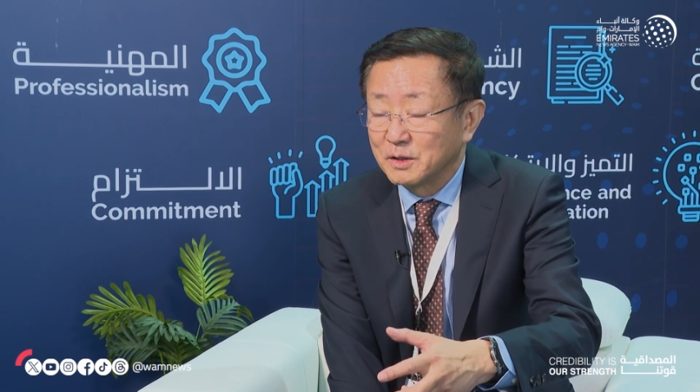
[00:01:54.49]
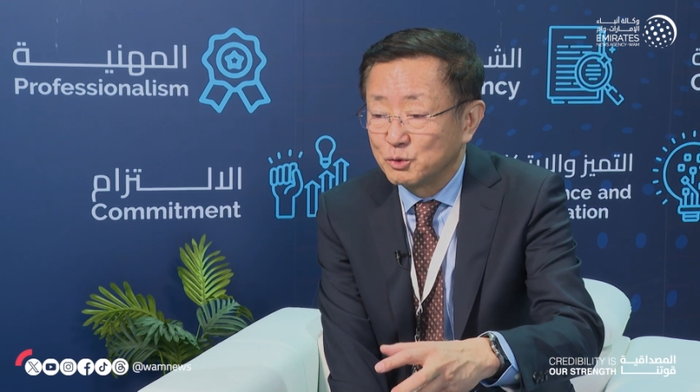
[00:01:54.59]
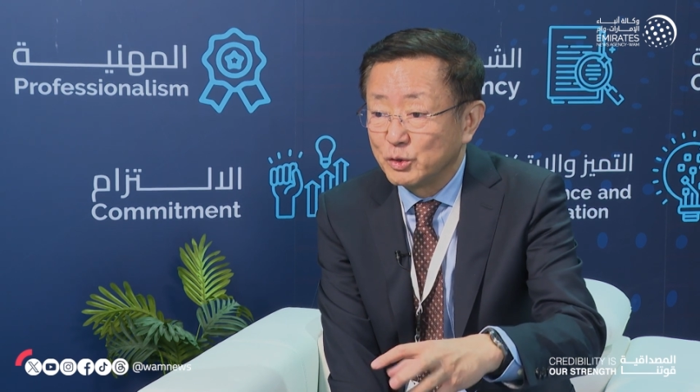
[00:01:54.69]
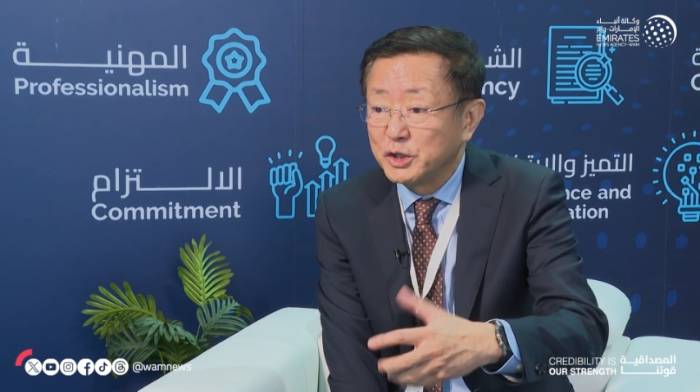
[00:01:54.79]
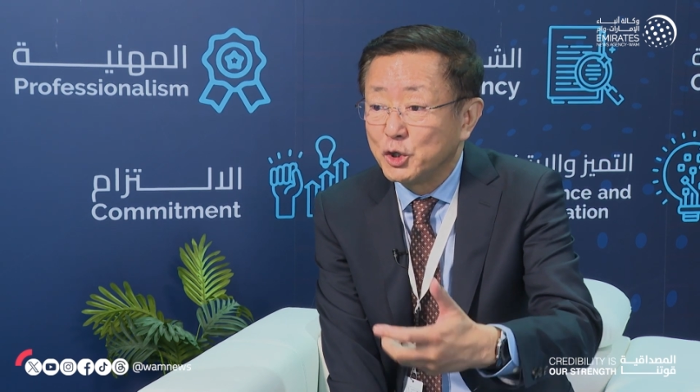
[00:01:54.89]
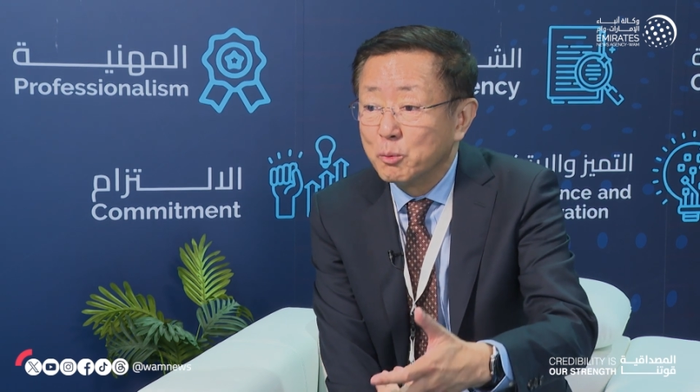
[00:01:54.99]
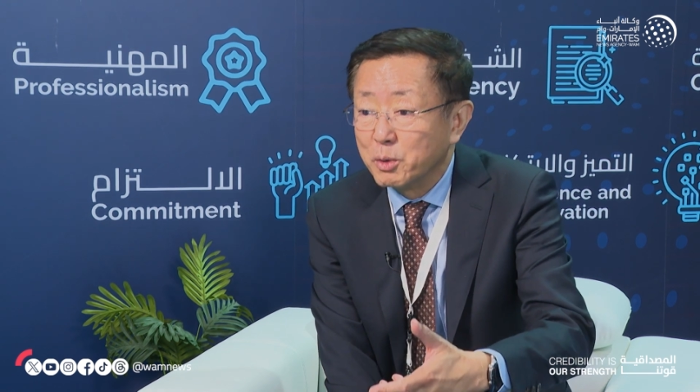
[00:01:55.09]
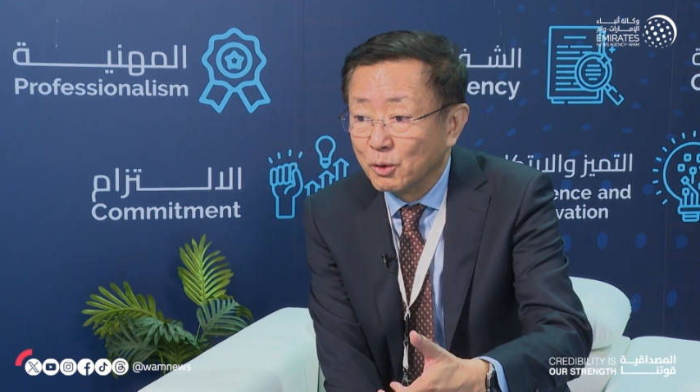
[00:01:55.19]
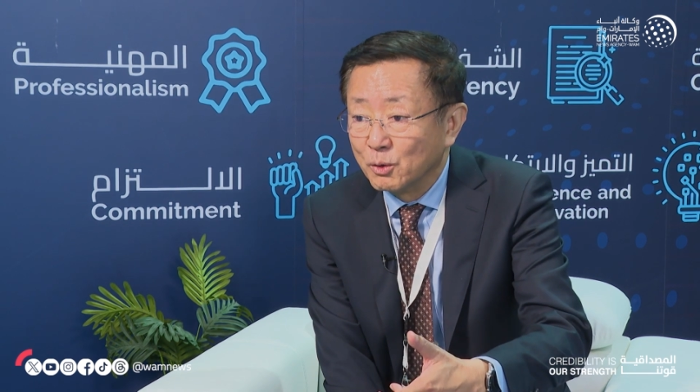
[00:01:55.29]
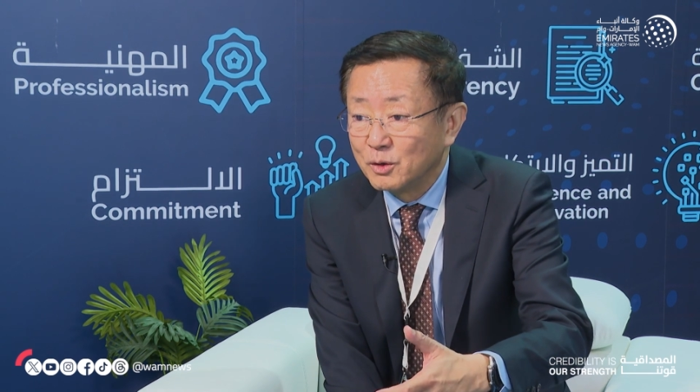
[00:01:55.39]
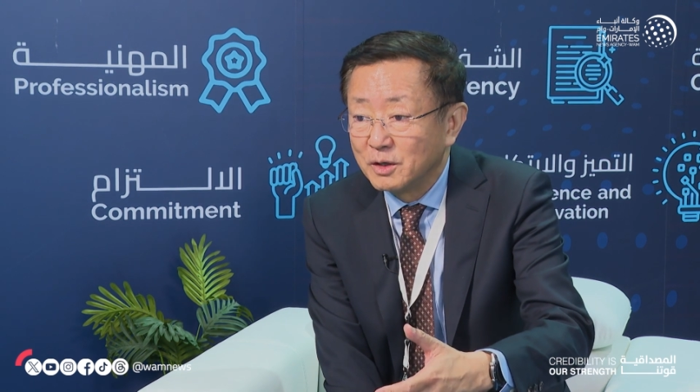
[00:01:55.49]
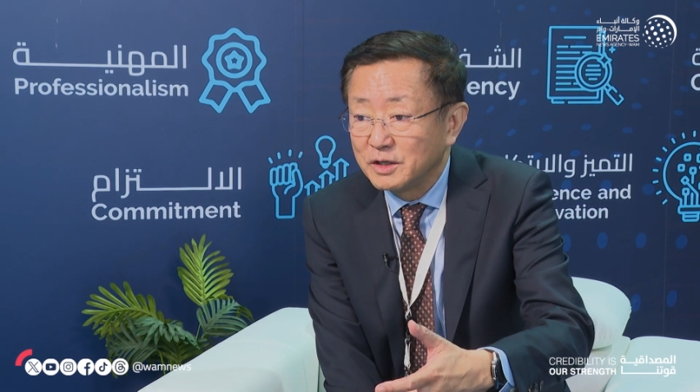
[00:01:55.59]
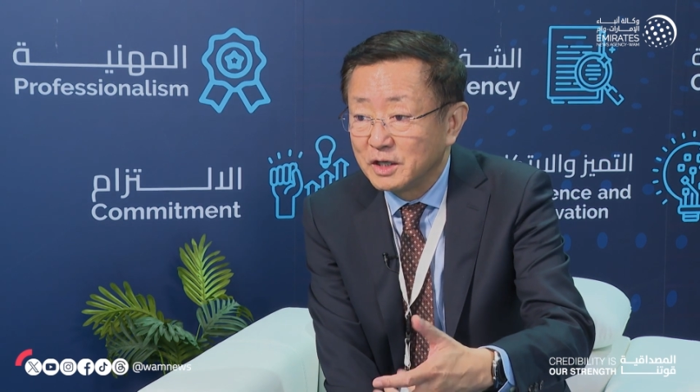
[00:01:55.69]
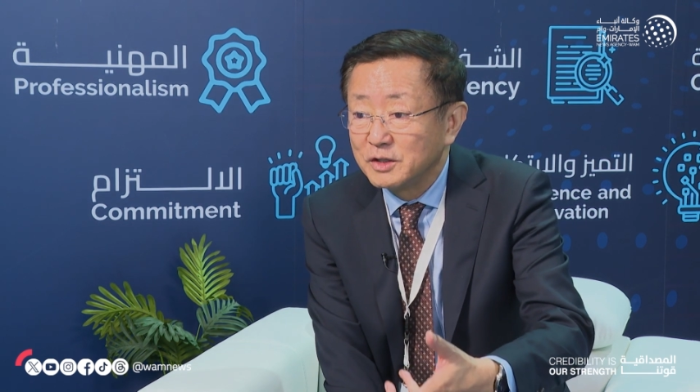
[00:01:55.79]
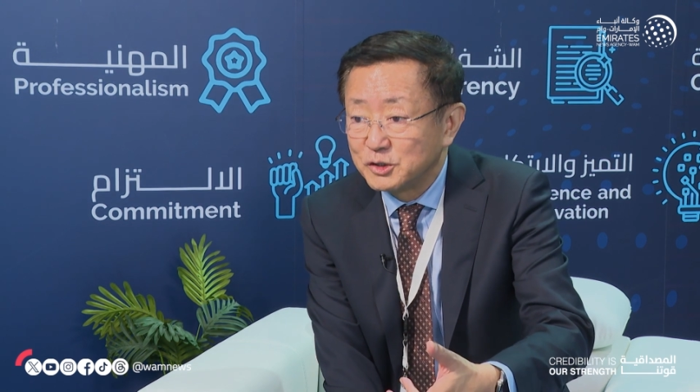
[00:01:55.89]
renewable
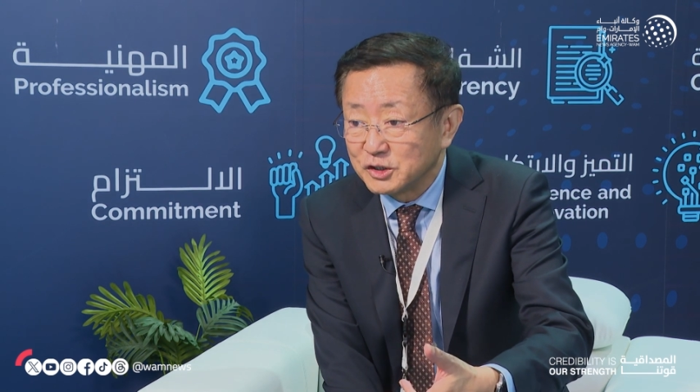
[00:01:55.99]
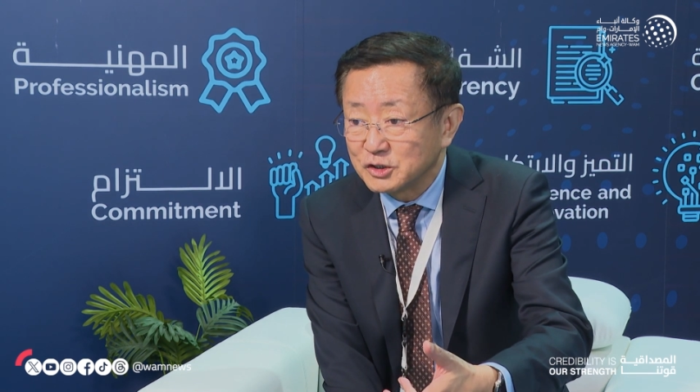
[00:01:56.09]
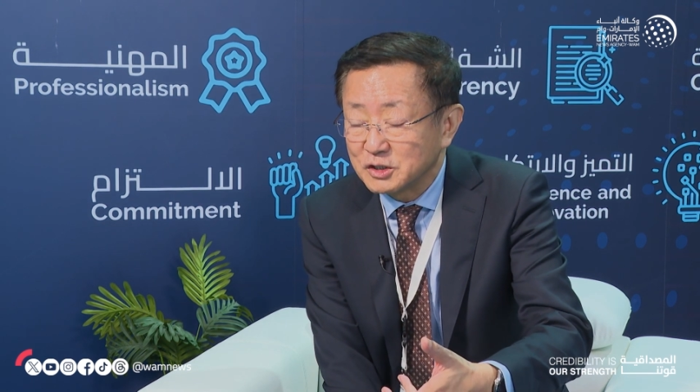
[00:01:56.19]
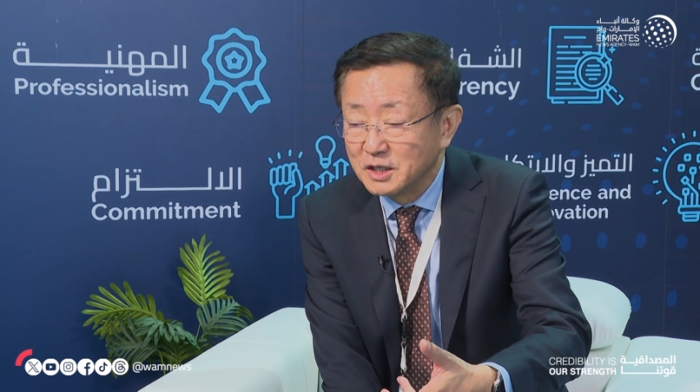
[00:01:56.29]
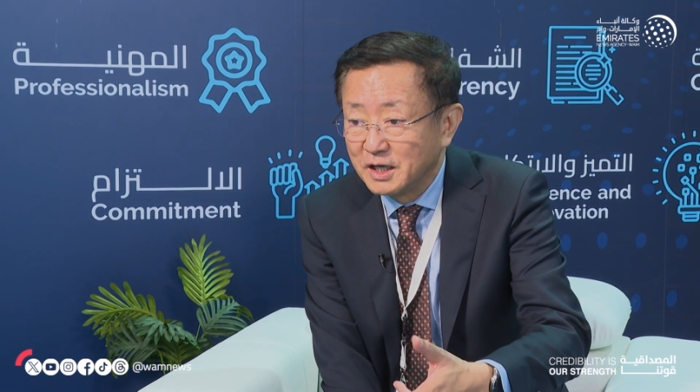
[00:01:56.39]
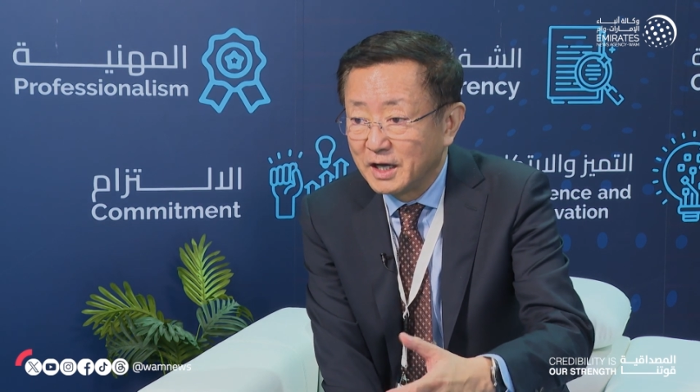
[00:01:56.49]
energies